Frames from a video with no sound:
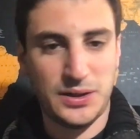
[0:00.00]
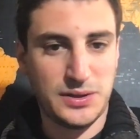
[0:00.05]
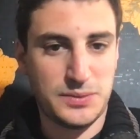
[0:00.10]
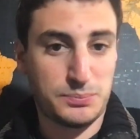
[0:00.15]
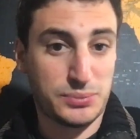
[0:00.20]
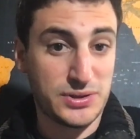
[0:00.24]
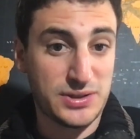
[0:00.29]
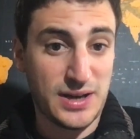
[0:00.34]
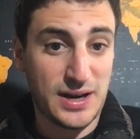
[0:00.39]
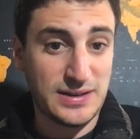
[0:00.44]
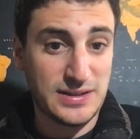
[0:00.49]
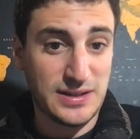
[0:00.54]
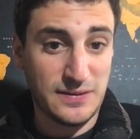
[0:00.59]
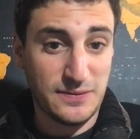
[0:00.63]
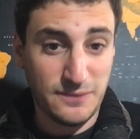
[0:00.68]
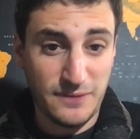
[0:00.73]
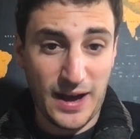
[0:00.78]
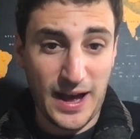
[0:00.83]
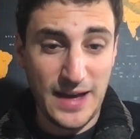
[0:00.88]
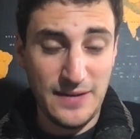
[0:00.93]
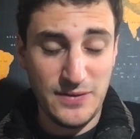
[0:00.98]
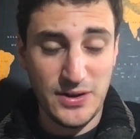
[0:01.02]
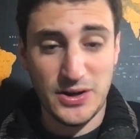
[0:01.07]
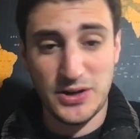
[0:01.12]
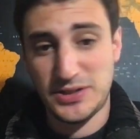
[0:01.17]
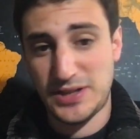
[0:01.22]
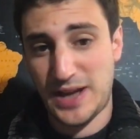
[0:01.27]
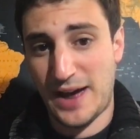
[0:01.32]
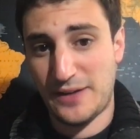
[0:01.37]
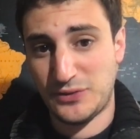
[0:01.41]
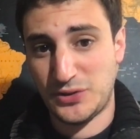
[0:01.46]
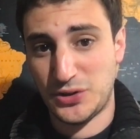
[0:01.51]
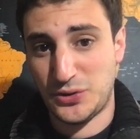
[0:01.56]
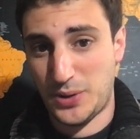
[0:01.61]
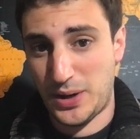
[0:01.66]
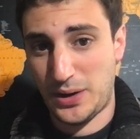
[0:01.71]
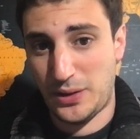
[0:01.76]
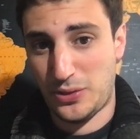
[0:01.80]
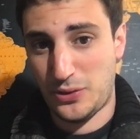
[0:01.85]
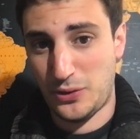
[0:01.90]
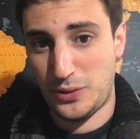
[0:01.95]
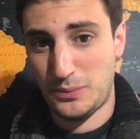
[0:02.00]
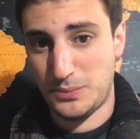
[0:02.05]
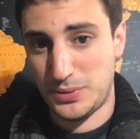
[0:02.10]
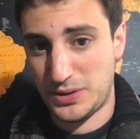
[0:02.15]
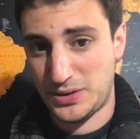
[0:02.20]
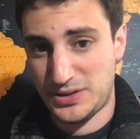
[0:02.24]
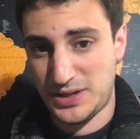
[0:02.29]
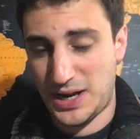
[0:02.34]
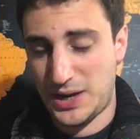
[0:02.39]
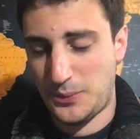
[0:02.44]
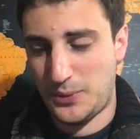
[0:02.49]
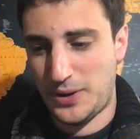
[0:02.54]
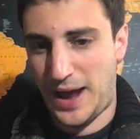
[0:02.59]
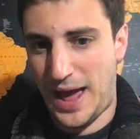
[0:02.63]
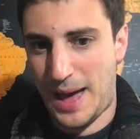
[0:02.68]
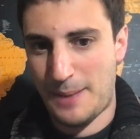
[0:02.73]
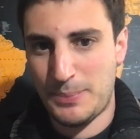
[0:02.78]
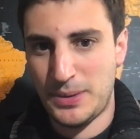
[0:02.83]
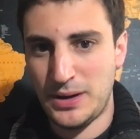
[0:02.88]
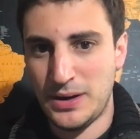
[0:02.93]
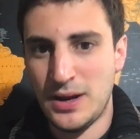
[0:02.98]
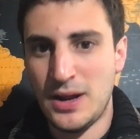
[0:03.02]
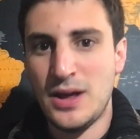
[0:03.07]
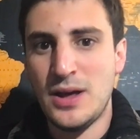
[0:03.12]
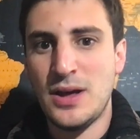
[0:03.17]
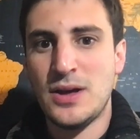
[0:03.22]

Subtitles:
precisely 5 years after Greta Thunberg said it would happen.